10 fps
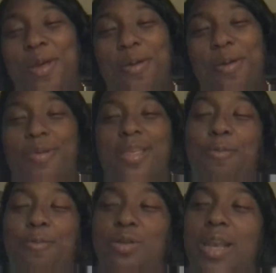But yeah, we
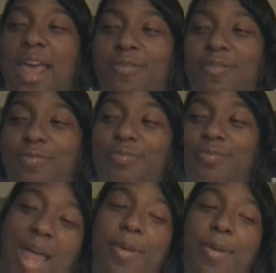do a lot of
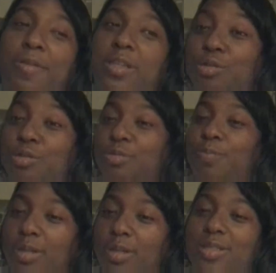library school
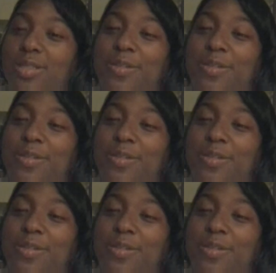books.